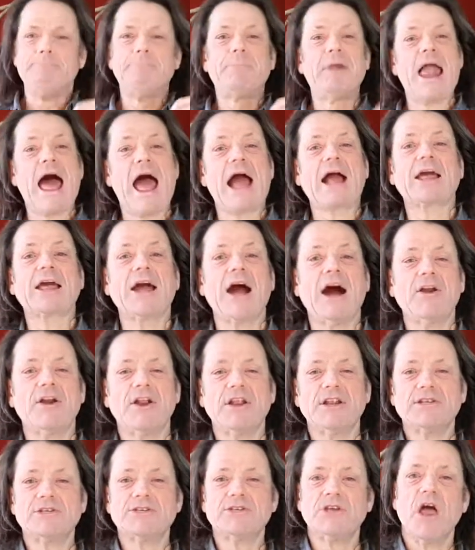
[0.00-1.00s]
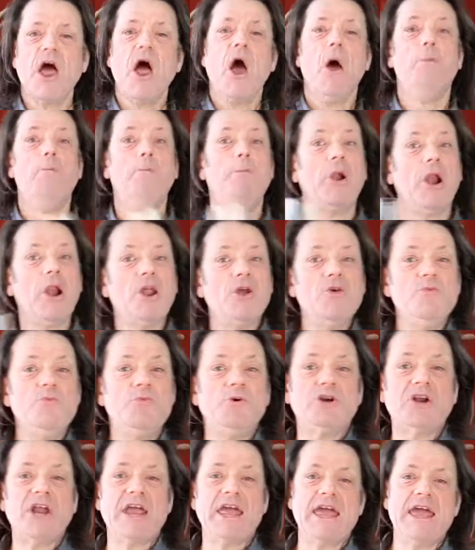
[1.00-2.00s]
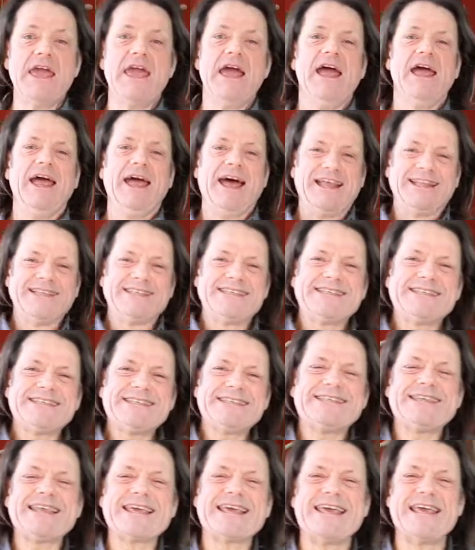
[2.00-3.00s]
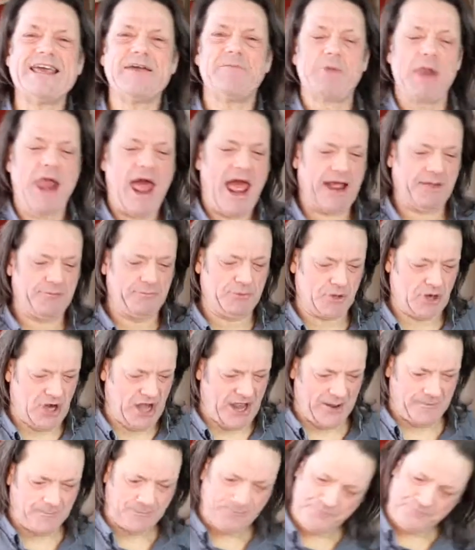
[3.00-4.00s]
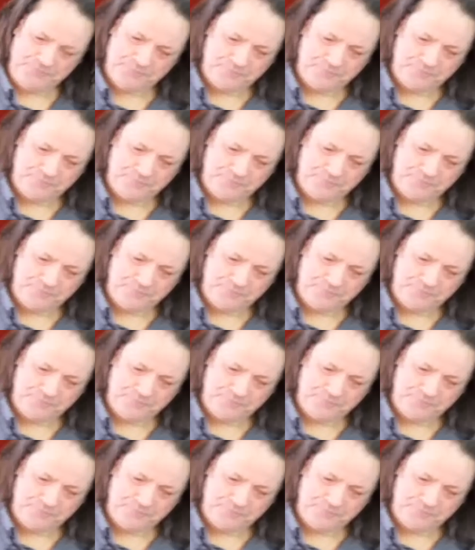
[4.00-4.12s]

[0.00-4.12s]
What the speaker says: Blackcurrant, blueberry, and sticky blackberry.